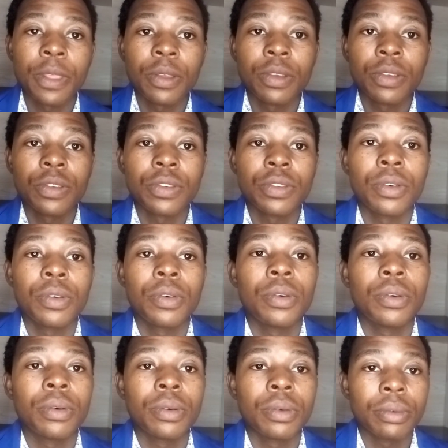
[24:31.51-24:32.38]
so
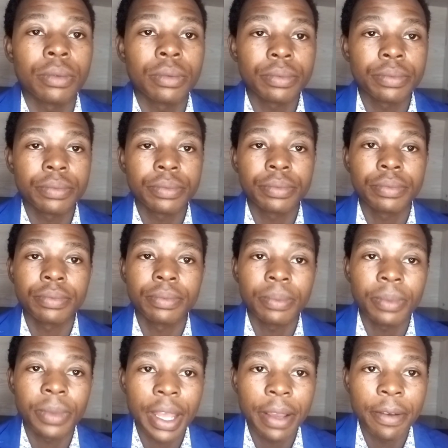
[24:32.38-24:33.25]

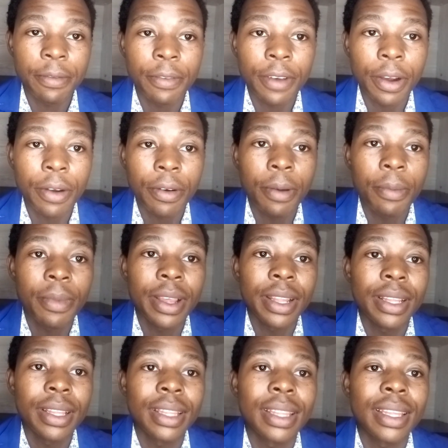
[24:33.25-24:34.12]
the
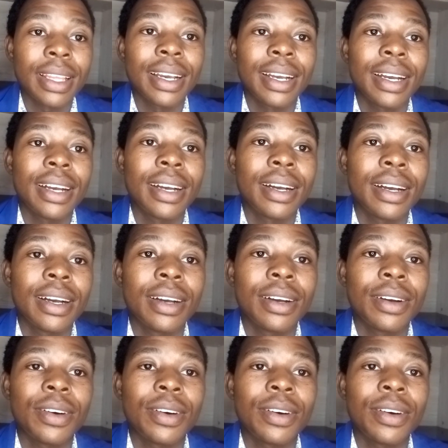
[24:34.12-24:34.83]
environment uh,